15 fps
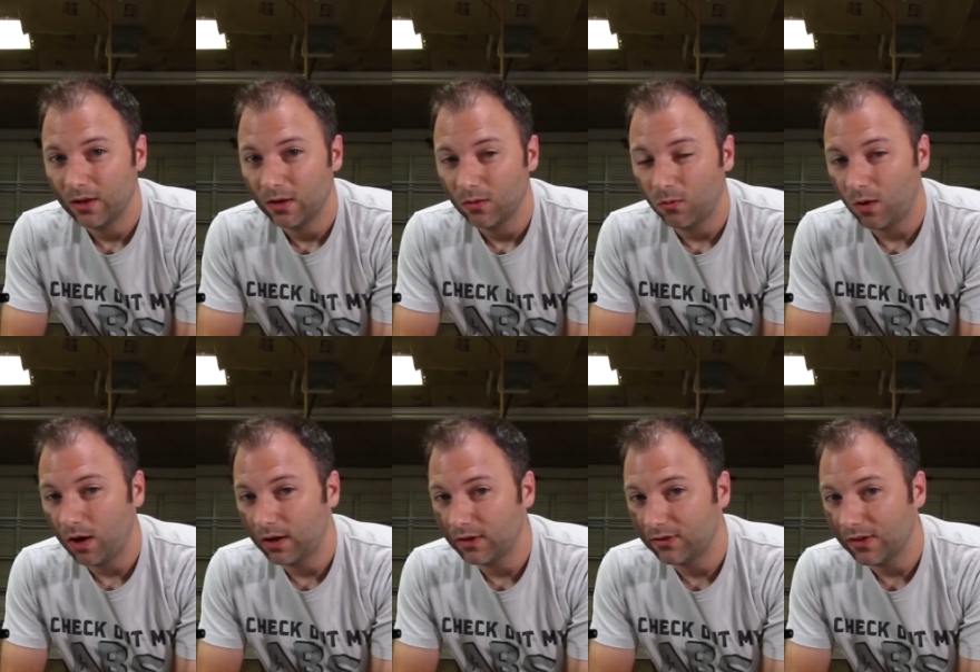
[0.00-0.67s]

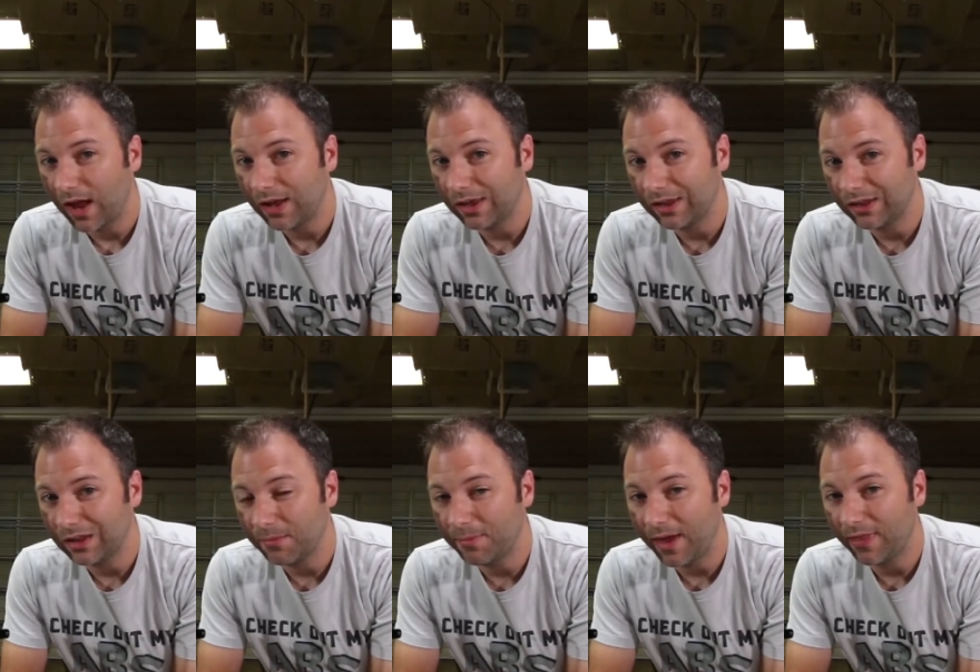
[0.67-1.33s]
One is not getting
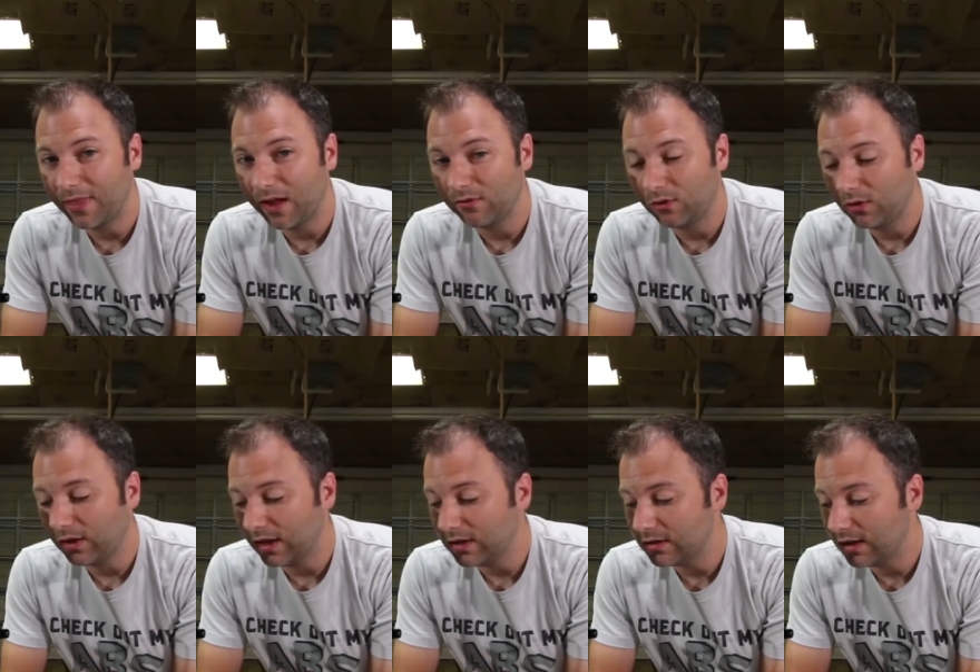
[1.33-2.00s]
the bed level,
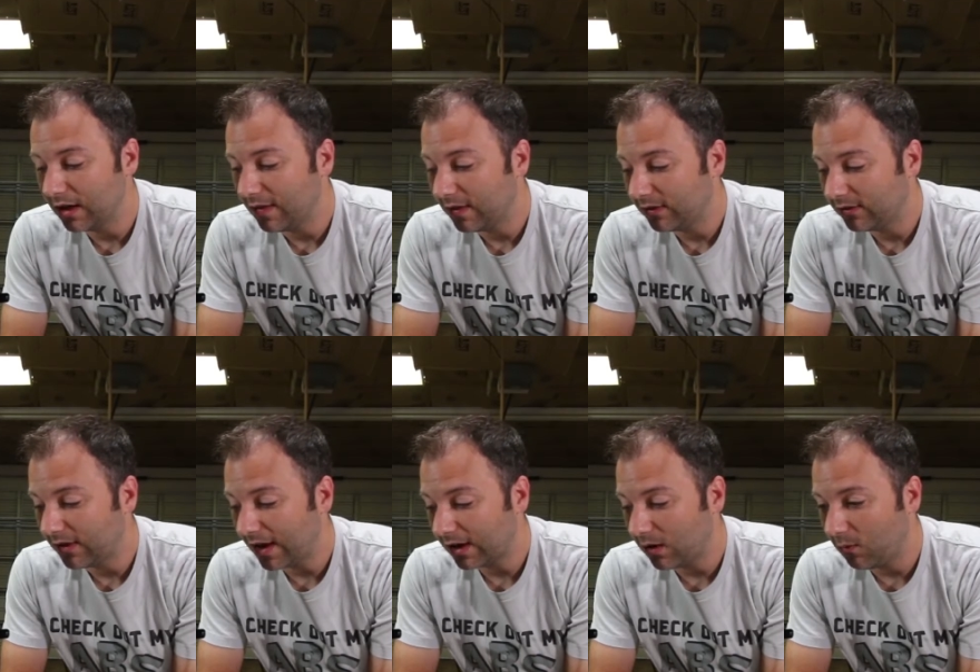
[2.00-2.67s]
and the
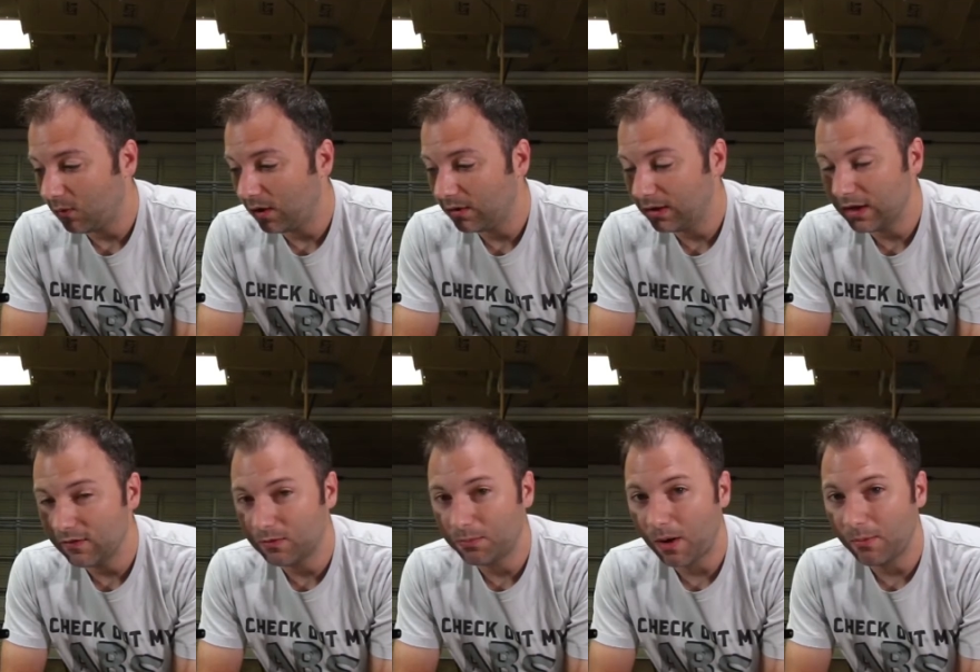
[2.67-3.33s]
second
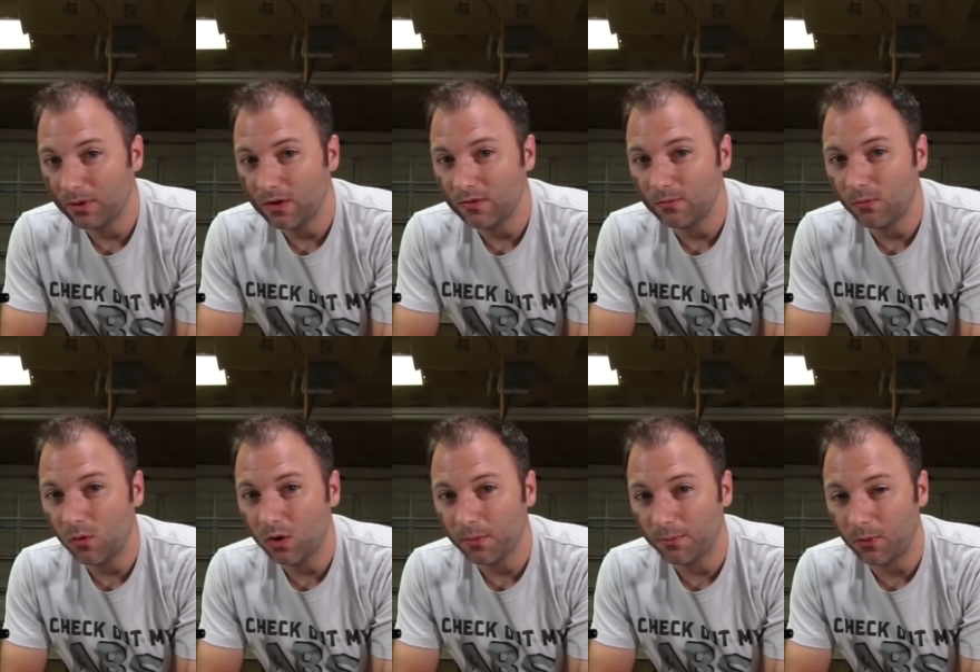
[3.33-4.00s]
one, probably even
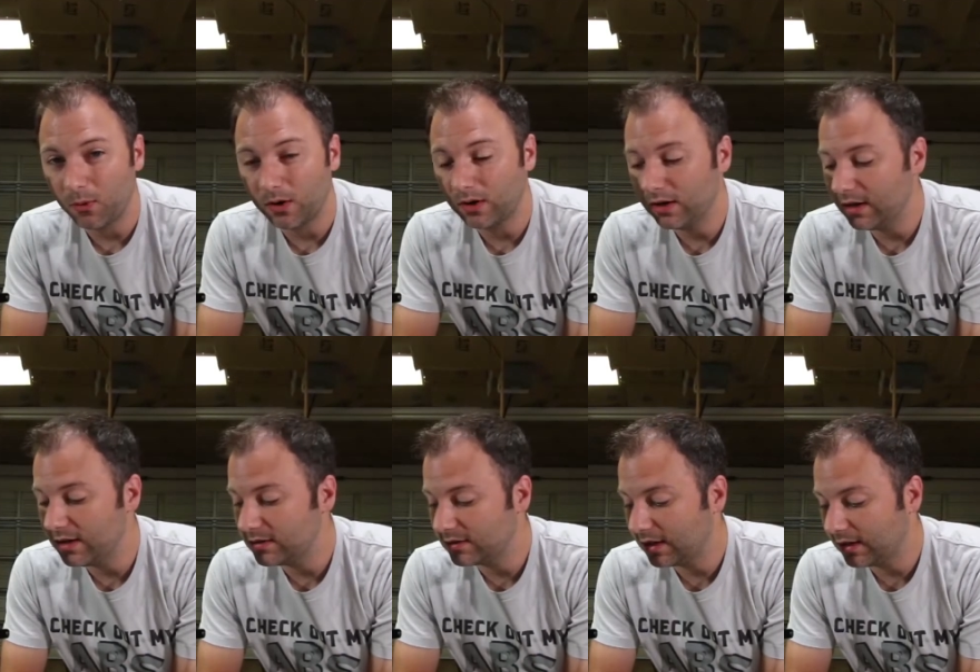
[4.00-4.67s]
more important,
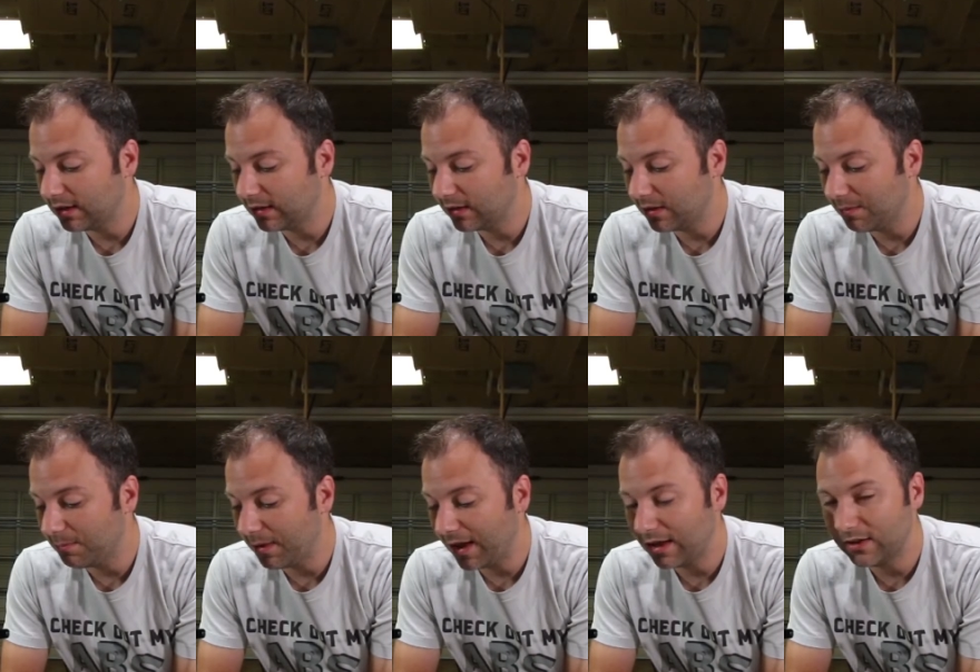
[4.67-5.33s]
is getting the
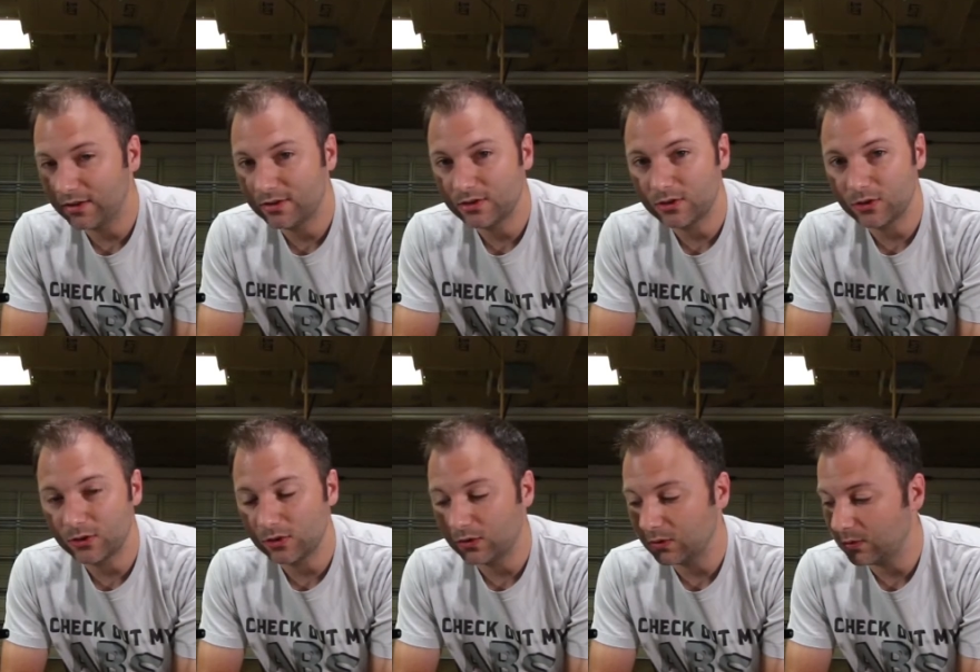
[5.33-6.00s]
bed
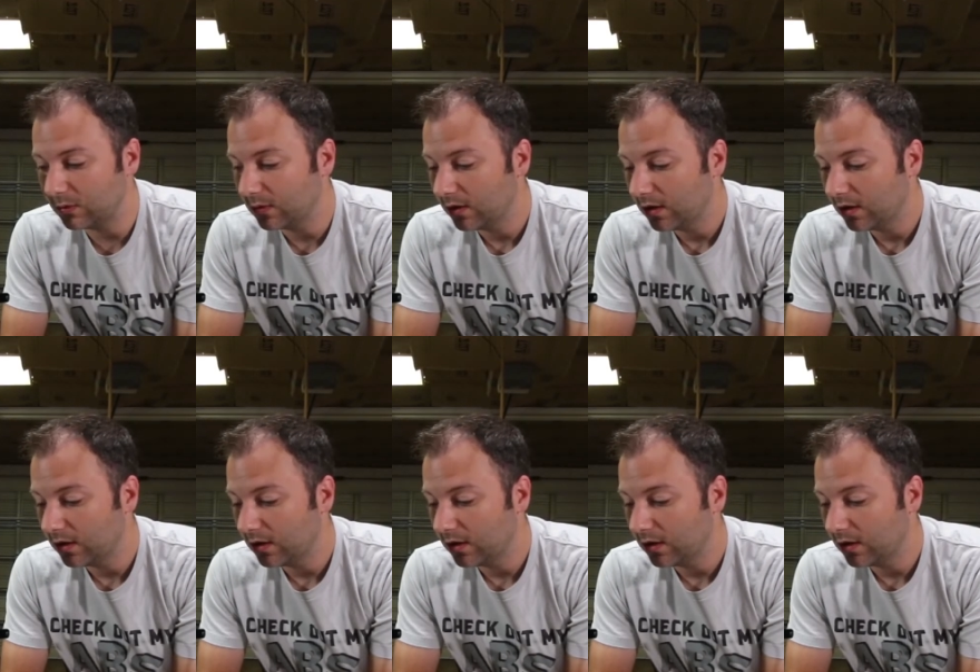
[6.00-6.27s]
to